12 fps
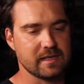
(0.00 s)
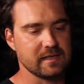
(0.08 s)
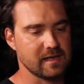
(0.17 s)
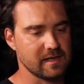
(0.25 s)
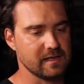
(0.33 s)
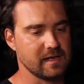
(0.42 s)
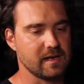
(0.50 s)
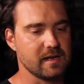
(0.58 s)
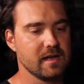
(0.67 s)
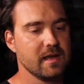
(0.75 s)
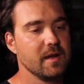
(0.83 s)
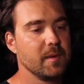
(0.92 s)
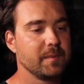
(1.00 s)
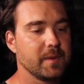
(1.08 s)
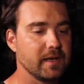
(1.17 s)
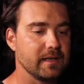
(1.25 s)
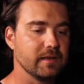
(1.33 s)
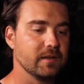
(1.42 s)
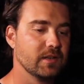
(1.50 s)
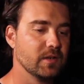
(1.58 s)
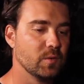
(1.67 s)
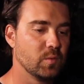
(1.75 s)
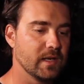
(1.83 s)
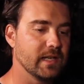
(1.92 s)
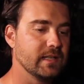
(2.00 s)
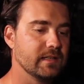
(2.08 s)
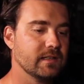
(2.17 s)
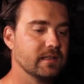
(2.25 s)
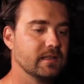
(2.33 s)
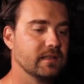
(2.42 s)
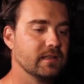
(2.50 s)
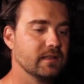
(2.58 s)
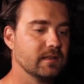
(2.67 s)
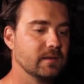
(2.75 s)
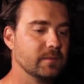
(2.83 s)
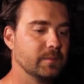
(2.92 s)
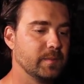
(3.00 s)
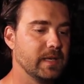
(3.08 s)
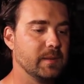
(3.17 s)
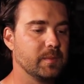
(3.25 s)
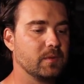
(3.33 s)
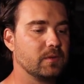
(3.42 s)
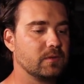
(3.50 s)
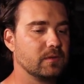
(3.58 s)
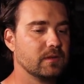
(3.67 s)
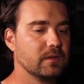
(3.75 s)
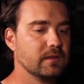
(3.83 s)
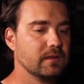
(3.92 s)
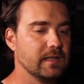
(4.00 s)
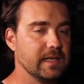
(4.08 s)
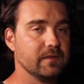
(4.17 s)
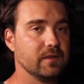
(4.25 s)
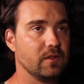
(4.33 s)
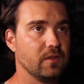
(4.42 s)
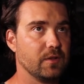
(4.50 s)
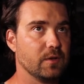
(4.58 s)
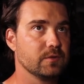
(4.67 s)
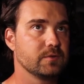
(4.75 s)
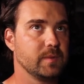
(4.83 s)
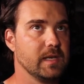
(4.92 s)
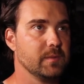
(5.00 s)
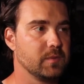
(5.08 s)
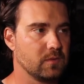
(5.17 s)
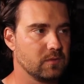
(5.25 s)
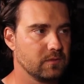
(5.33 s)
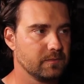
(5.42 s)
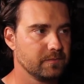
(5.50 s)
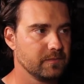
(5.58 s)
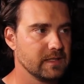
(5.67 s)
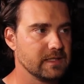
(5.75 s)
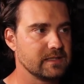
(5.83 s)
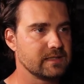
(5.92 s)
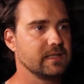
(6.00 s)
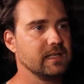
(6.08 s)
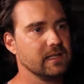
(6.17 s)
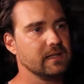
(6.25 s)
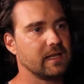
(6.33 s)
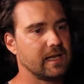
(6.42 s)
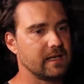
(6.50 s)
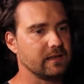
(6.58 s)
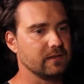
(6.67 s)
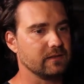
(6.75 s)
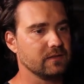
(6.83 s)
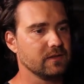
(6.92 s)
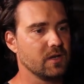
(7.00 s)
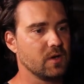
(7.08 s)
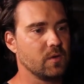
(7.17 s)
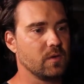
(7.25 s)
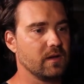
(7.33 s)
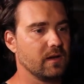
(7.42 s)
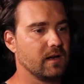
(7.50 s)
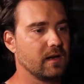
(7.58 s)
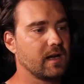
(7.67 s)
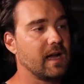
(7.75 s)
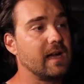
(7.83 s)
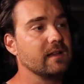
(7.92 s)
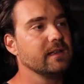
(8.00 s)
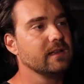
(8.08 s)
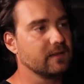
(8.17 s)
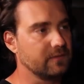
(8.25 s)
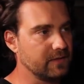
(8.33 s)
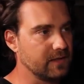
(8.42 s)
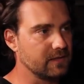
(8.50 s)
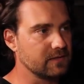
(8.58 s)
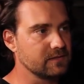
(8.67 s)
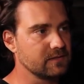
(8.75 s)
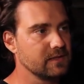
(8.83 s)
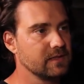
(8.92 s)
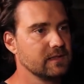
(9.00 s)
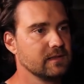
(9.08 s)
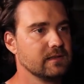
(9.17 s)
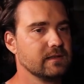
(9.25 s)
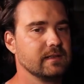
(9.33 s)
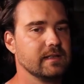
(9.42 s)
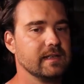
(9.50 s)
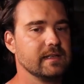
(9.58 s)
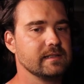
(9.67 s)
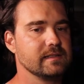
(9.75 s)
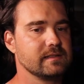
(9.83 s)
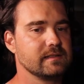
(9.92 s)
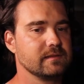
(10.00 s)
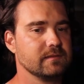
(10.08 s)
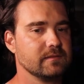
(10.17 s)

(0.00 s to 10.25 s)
Yada yada yada. But when people, even those people, see that a colleague of theirs is